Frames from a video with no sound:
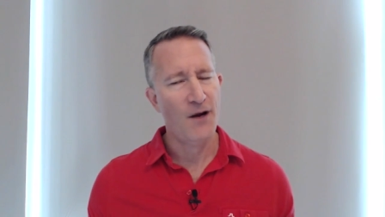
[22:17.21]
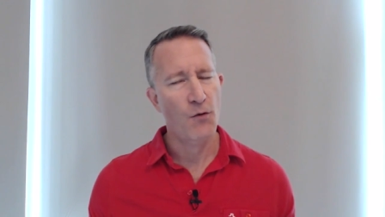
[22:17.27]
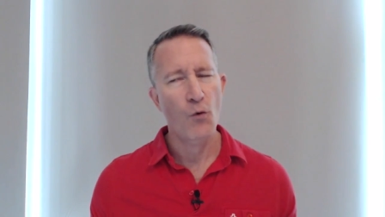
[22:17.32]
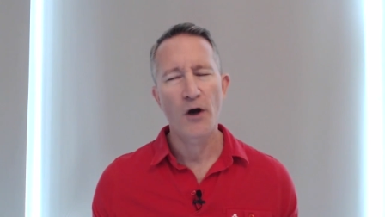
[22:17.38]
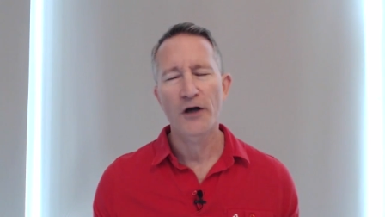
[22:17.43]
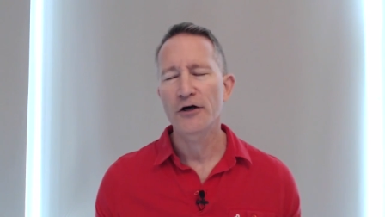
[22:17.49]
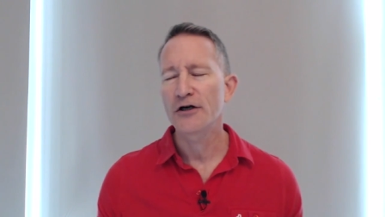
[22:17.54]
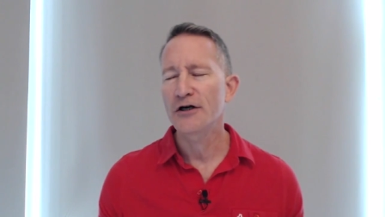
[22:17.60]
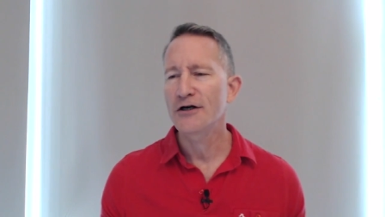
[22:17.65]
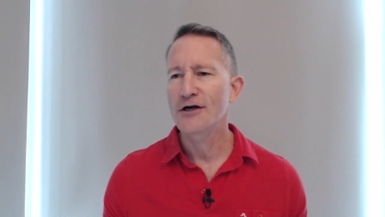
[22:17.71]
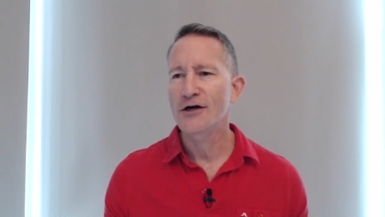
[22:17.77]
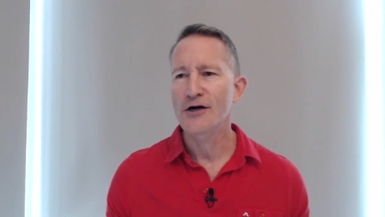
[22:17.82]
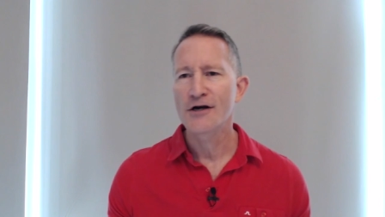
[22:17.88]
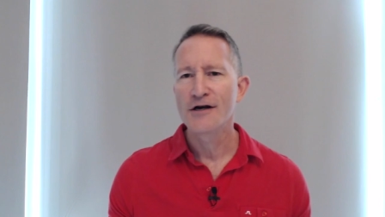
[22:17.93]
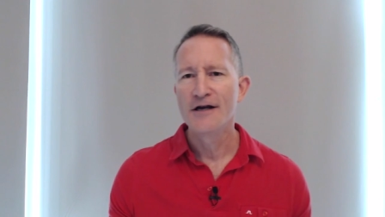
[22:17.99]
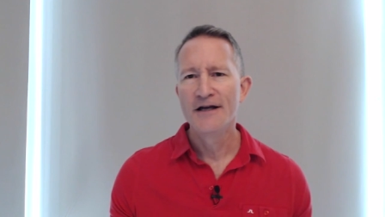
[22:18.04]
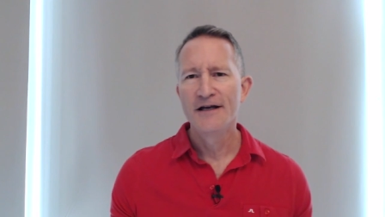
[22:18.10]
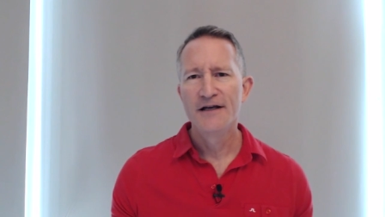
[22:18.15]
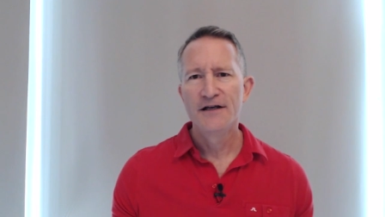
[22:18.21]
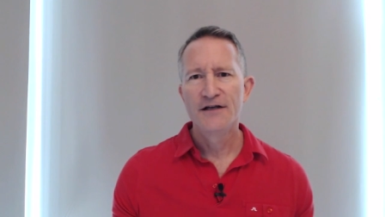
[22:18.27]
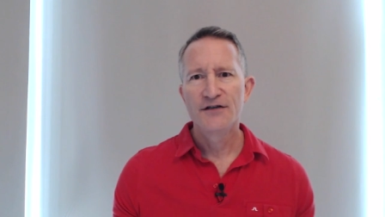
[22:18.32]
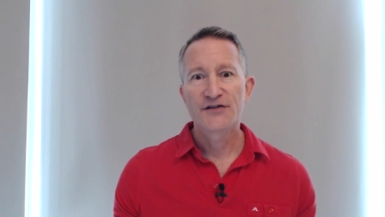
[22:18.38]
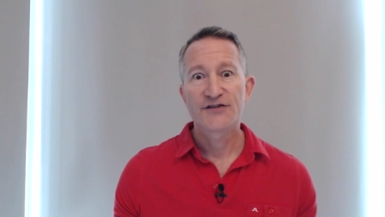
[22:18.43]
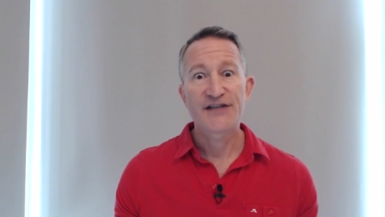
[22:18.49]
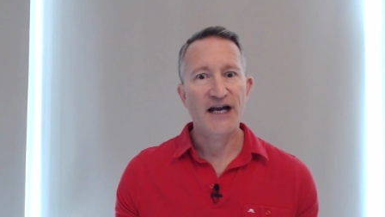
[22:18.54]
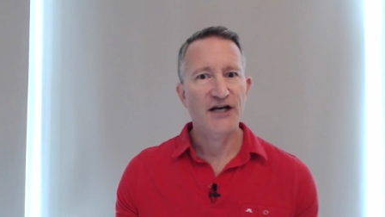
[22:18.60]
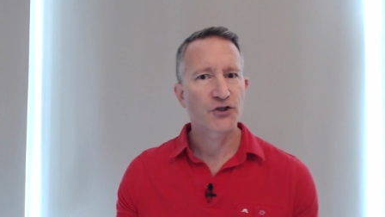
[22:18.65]
What are her
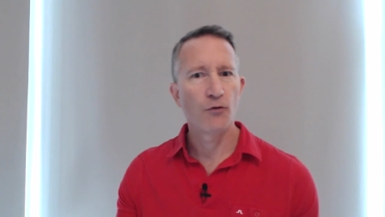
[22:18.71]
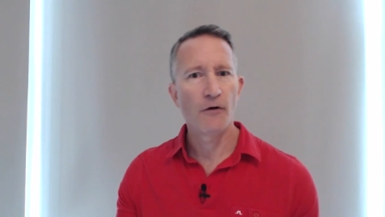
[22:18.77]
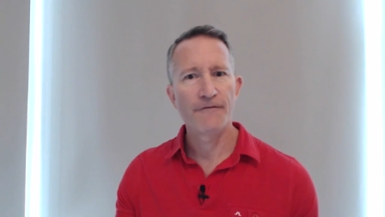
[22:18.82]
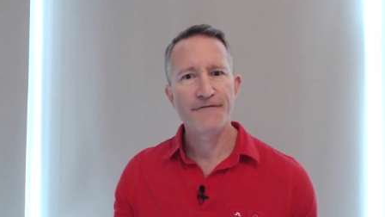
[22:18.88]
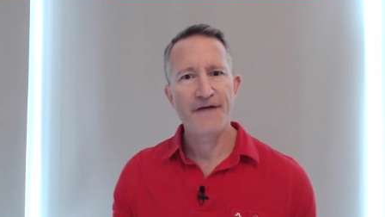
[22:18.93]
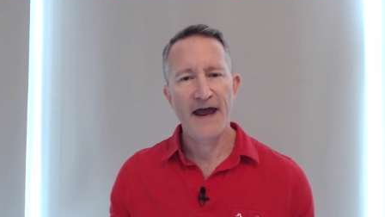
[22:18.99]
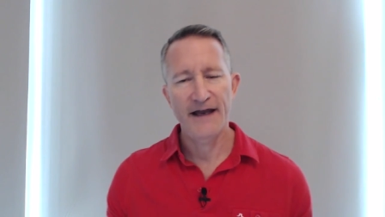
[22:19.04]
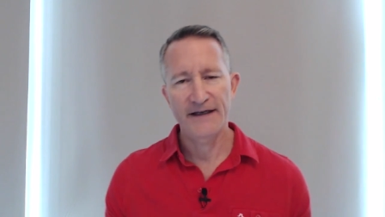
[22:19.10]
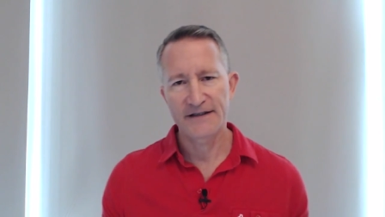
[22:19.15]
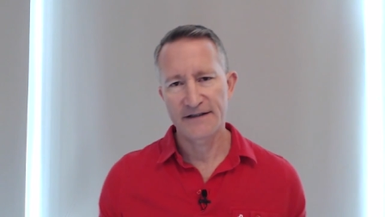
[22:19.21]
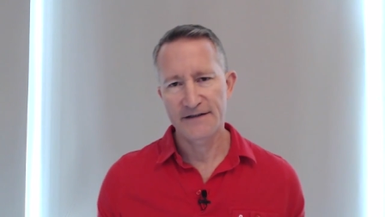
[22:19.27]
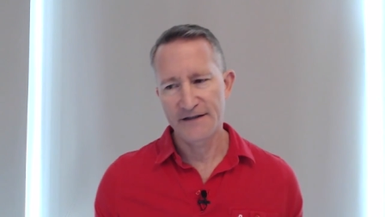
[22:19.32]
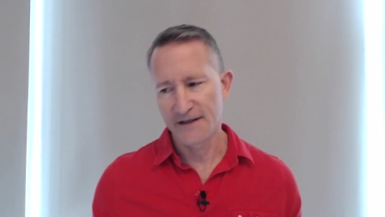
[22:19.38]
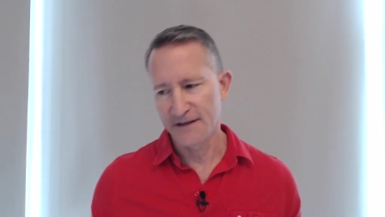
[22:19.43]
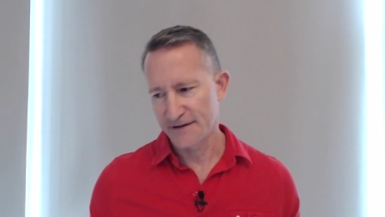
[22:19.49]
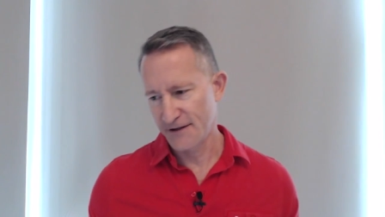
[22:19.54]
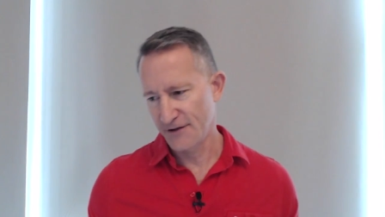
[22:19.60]
sexual fantasies?